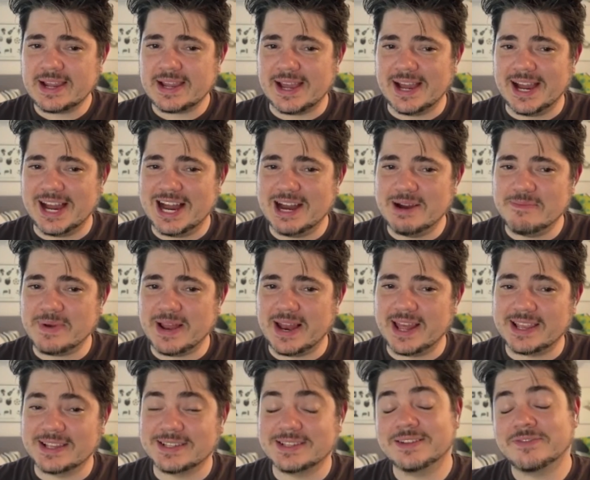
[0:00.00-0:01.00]
But like,
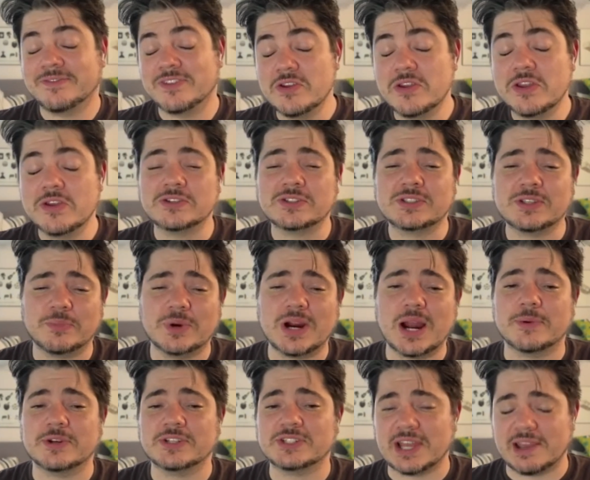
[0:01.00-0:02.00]
as if you use the
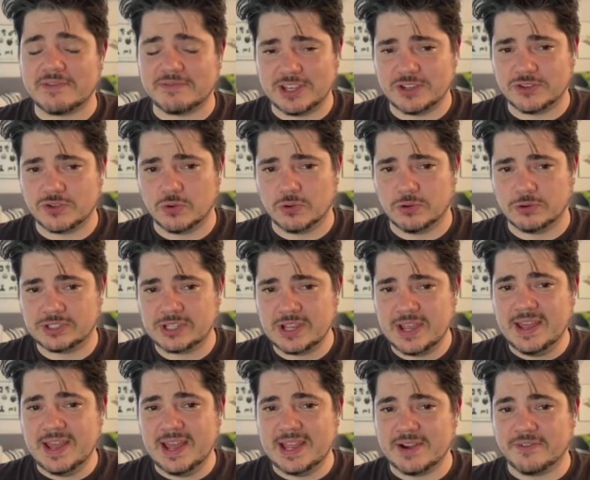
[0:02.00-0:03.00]
proper safety tools
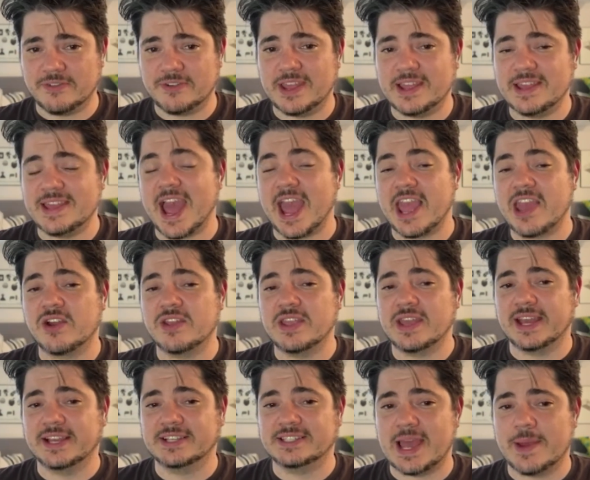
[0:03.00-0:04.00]
and everything, yeah, you can
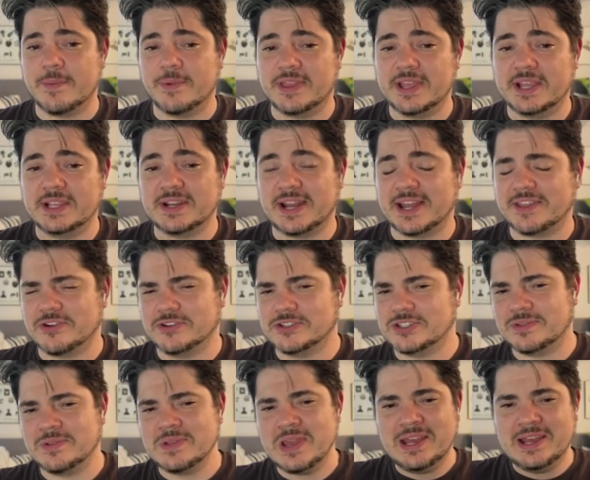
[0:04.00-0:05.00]
examine things. Like,
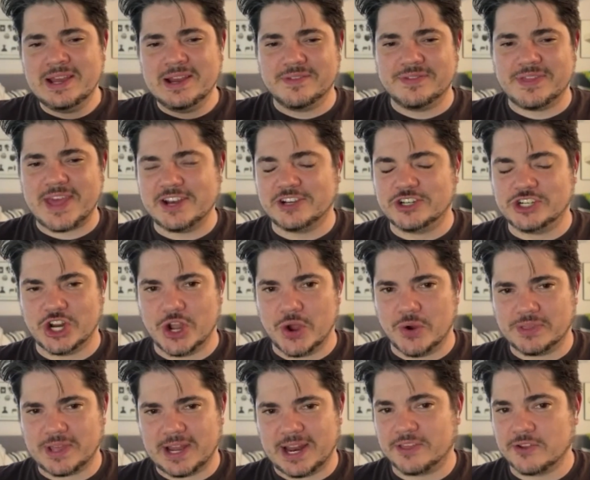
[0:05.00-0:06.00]
there's that joke
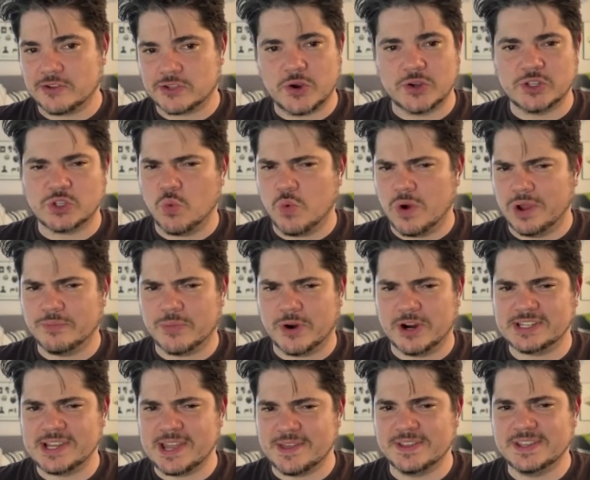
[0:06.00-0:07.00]
that like there's always one
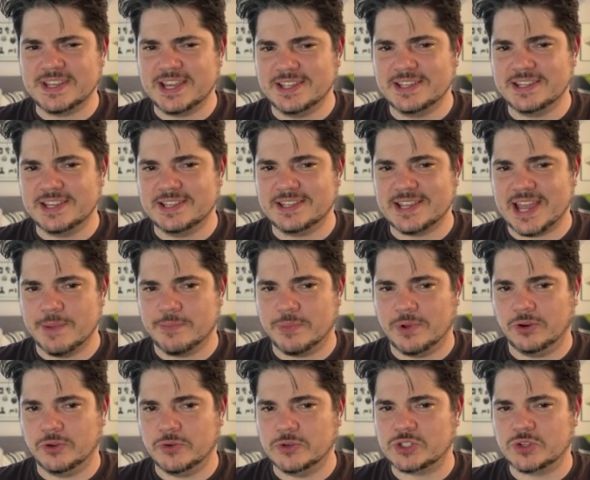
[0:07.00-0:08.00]
person at a D&D
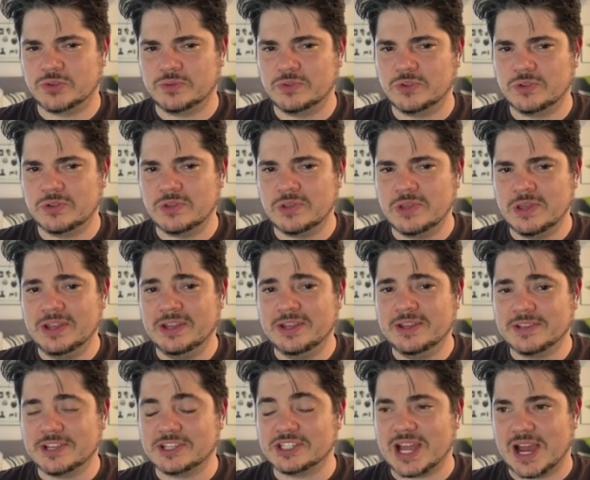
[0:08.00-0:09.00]
table who's
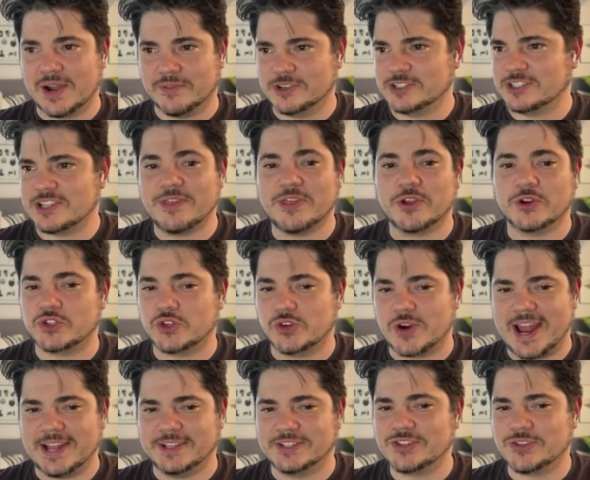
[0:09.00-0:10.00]
discovers that they're
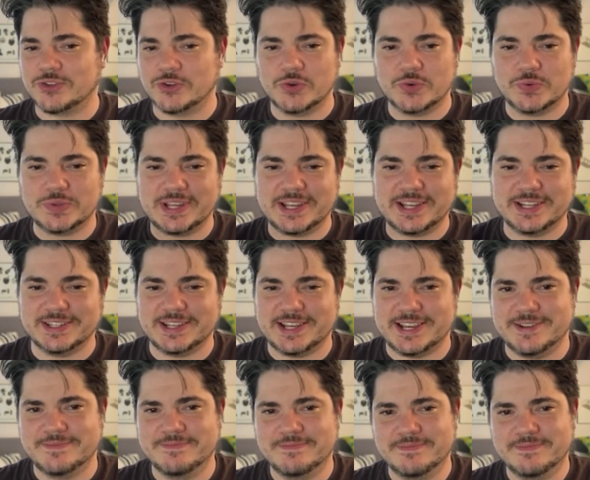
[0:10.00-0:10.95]
trans through D&D